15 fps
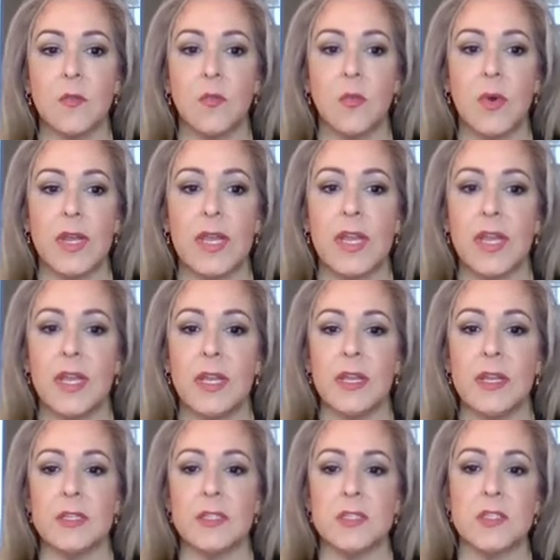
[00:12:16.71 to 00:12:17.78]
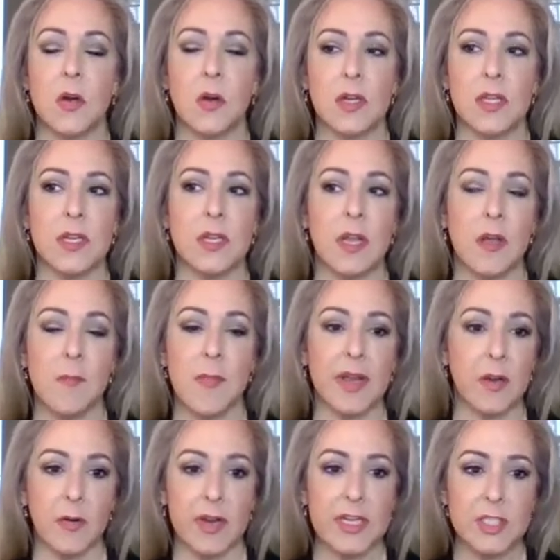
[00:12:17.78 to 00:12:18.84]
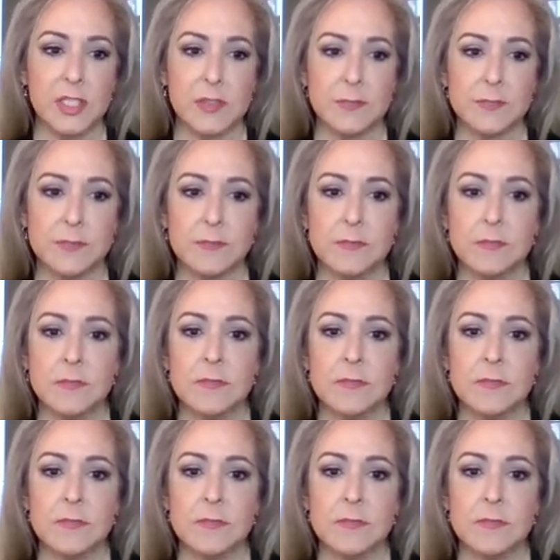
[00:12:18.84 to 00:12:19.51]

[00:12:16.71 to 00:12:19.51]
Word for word: we started a migration